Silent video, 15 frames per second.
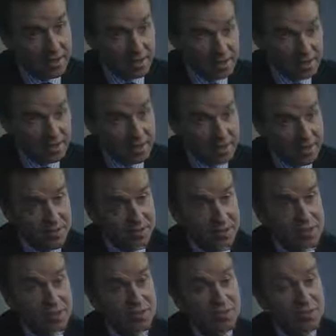That's where
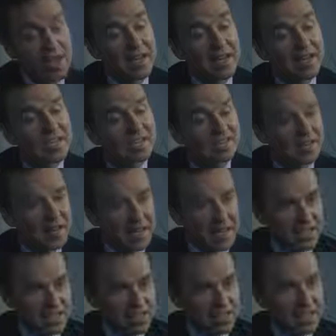the issue, and is it
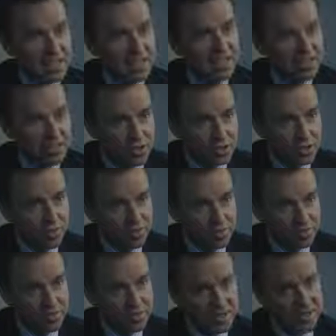financially
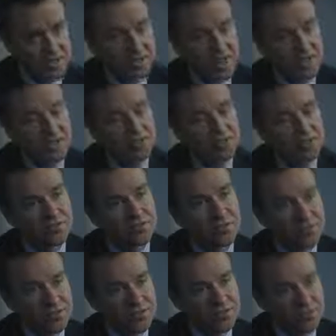doable for the state to
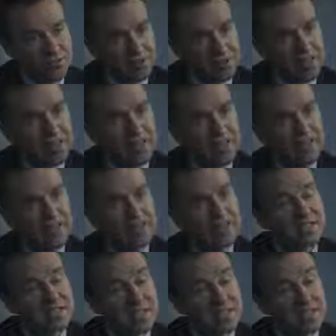fund screening in
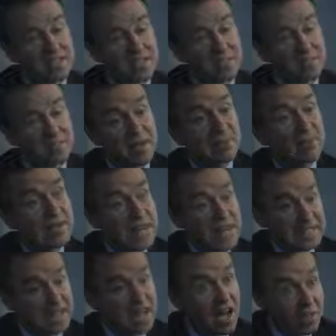diseases that may be
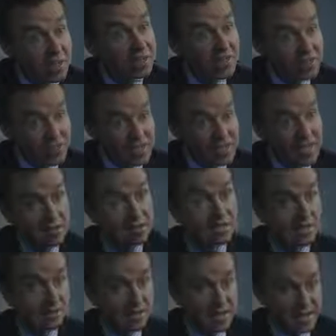less common, for
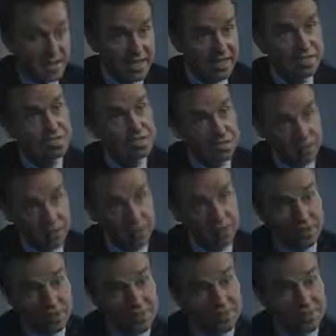example, than breast cancer and
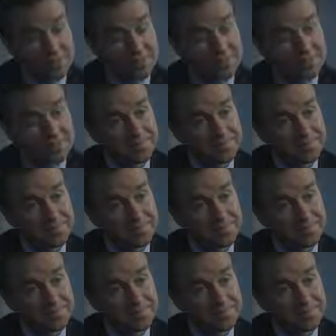colon cancer?